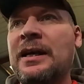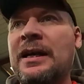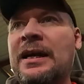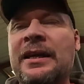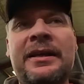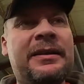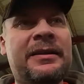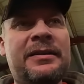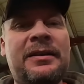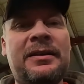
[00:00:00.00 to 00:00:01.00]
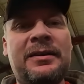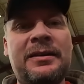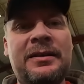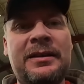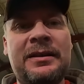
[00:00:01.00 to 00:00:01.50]
and
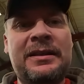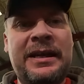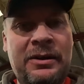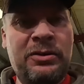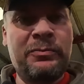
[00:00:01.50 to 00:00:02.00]
get on